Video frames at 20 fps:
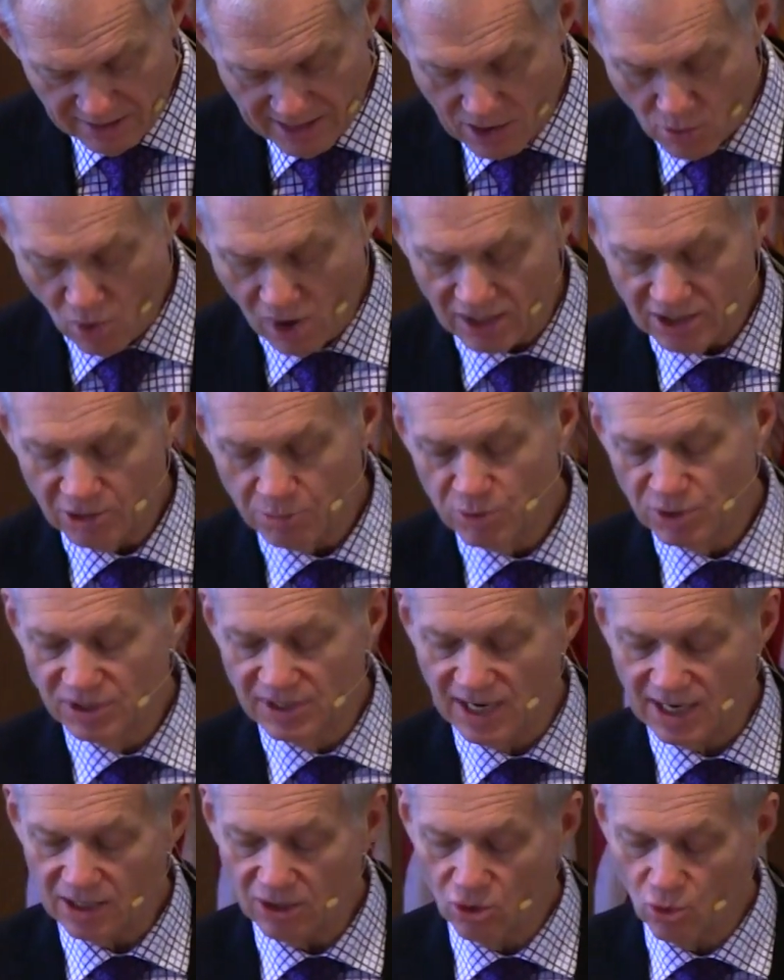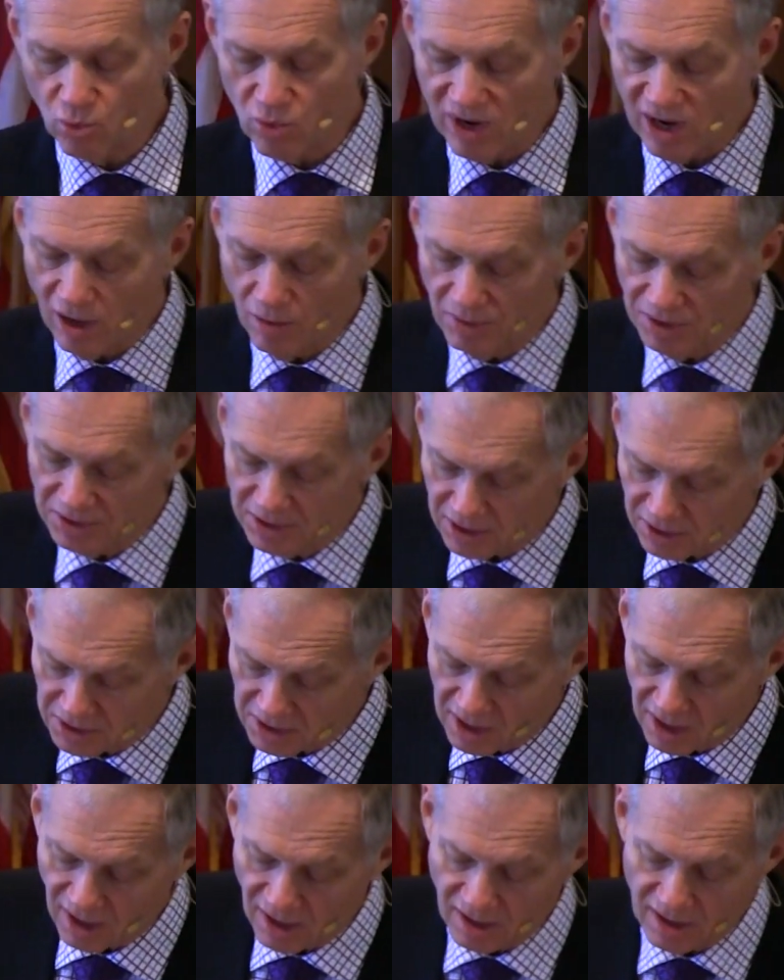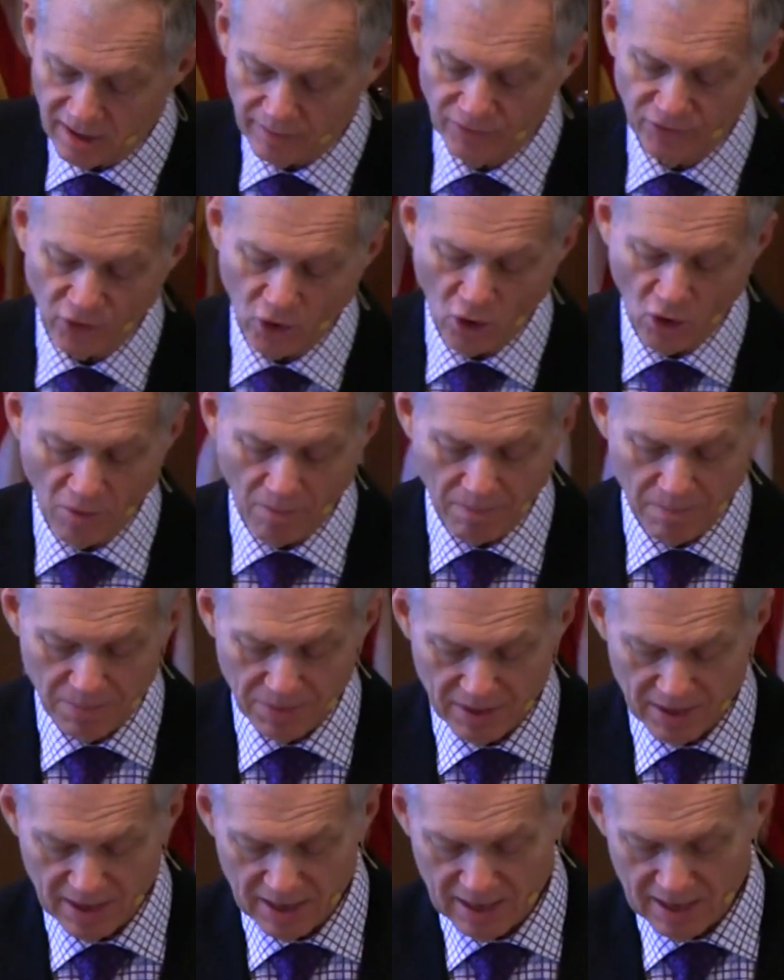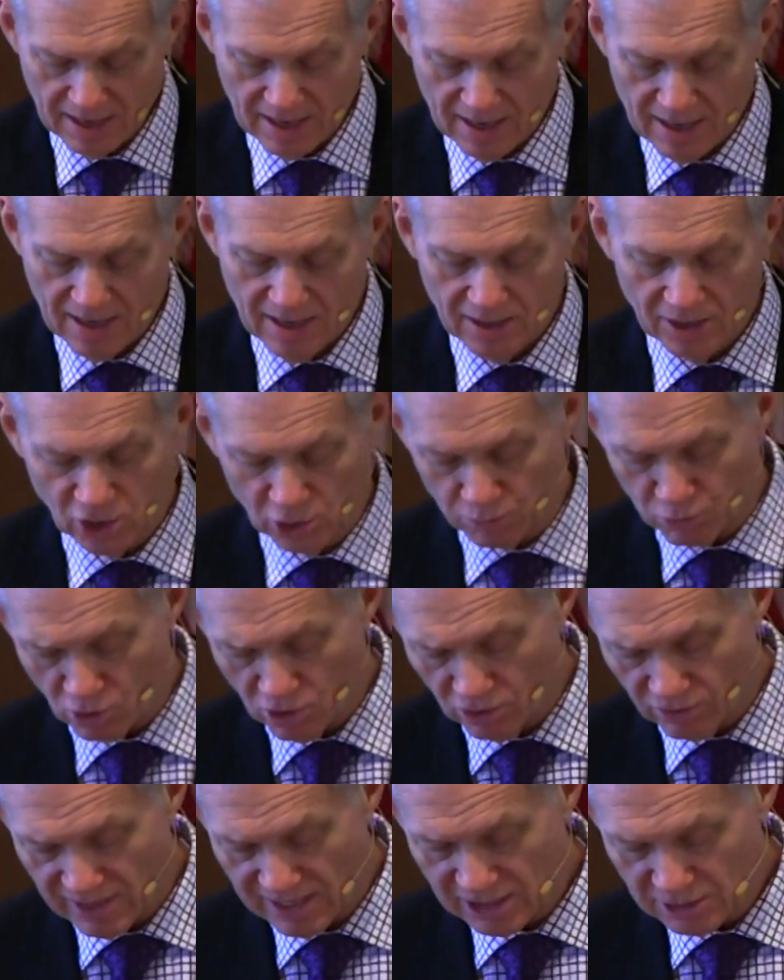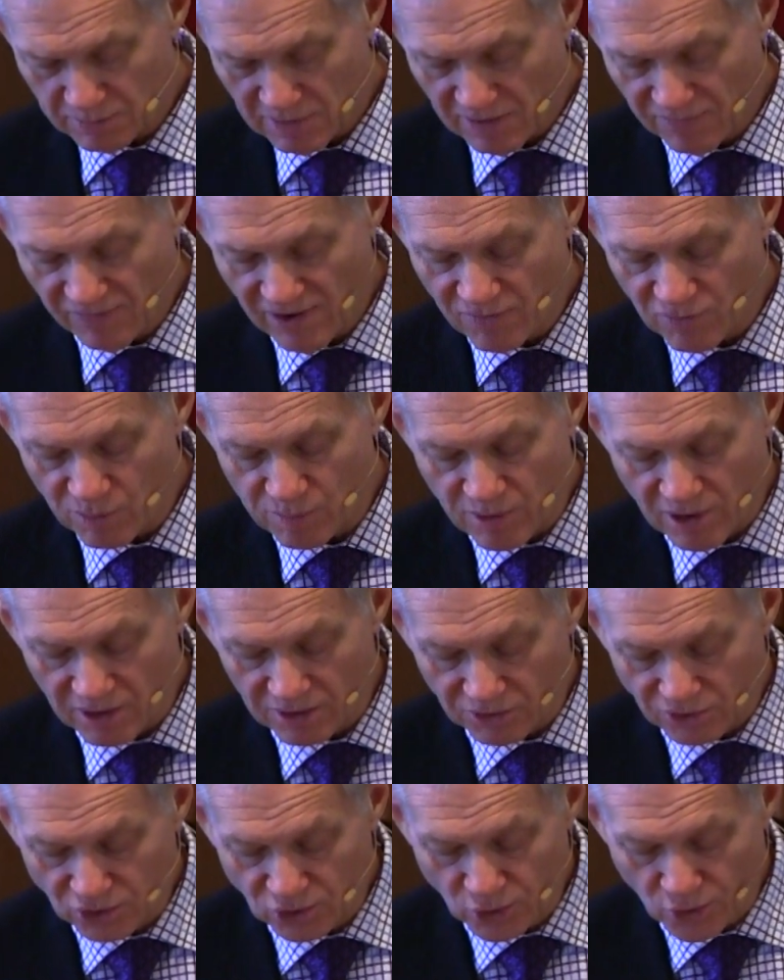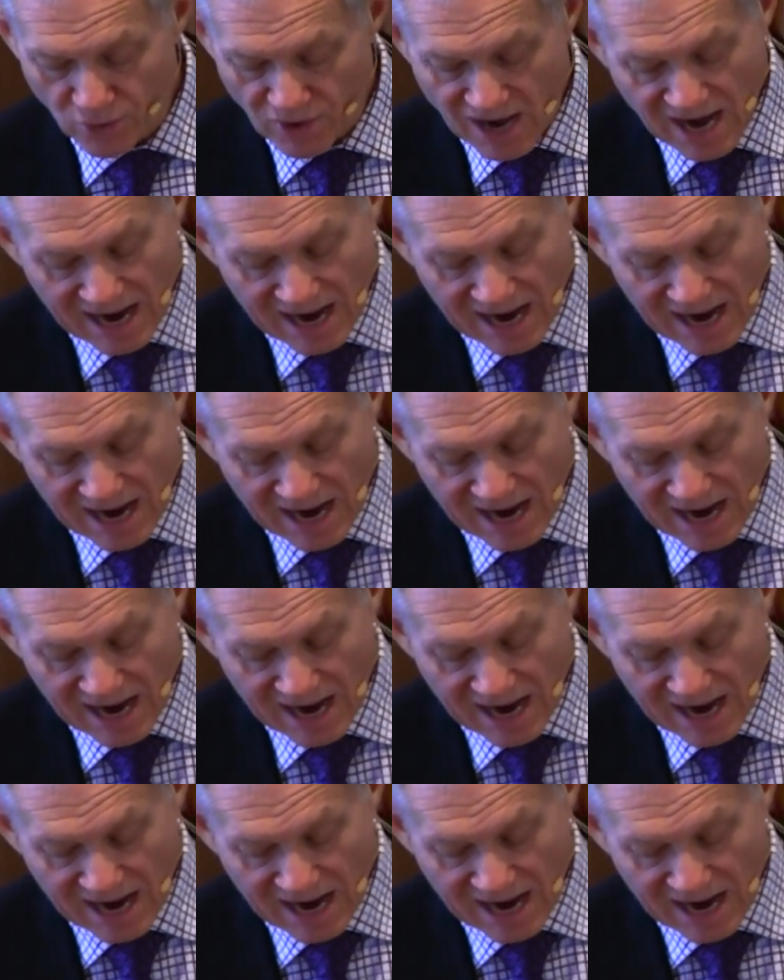They want to protect the realm until the king comes home. Sproul writes, my favorite part of the story